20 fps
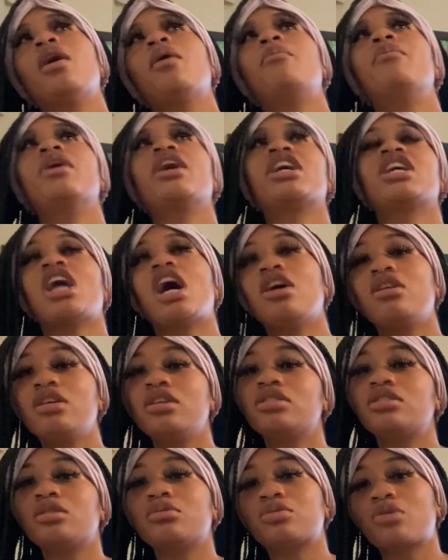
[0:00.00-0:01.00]
But y'all
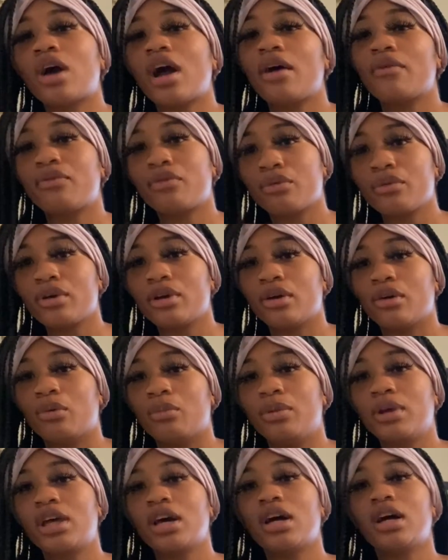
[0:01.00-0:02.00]
need to subscribe for real,
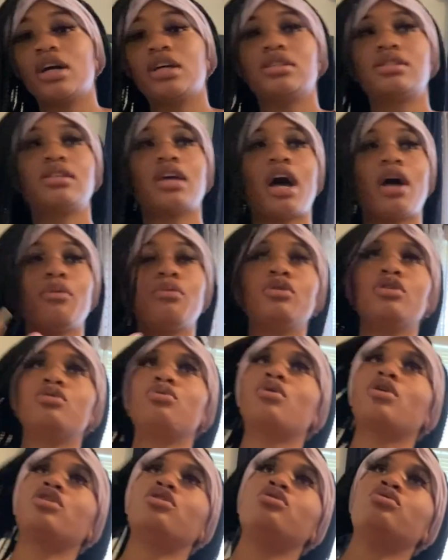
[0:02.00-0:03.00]
because I really
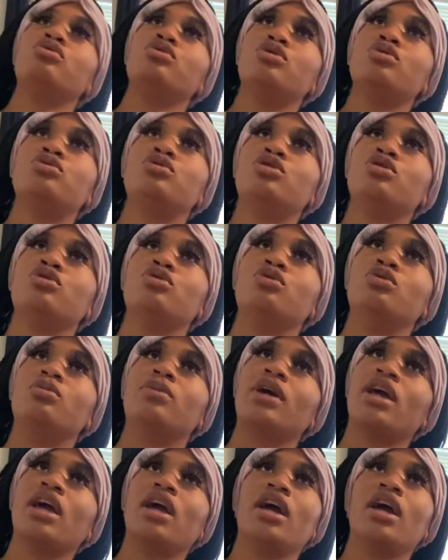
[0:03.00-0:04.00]
want to do YouTube,
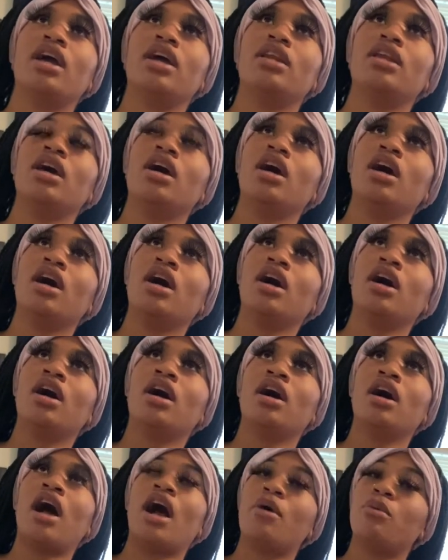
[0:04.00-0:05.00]
and
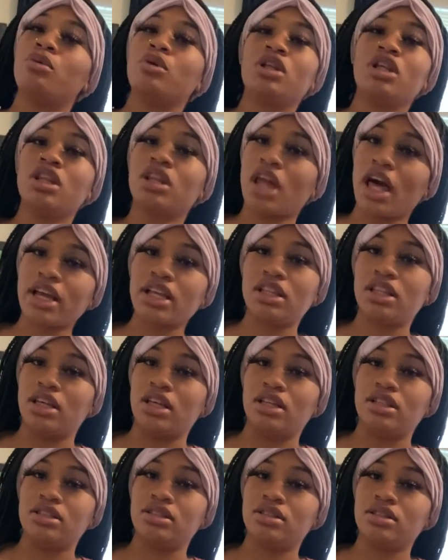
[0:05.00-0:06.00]
I really like
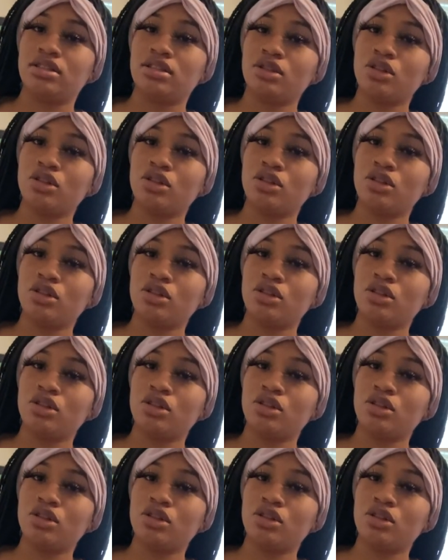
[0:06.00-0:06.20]
this.